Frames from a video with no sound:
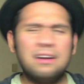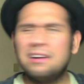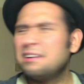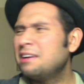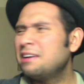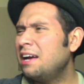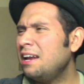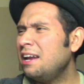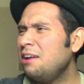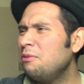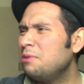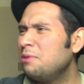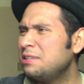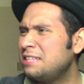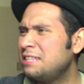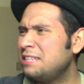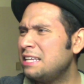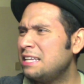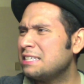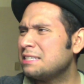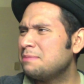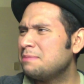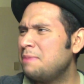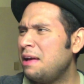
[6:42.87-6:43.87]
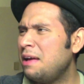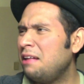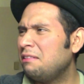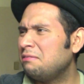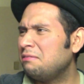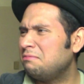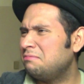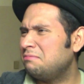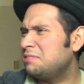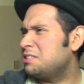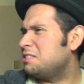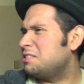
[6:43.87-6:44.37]
I know. What does that smell?
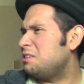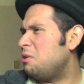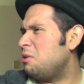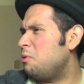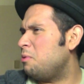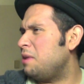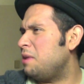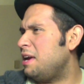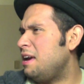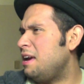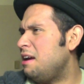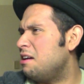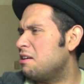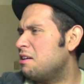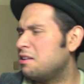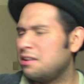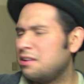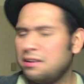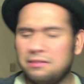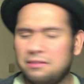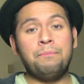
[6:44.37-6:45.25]
It's so weird.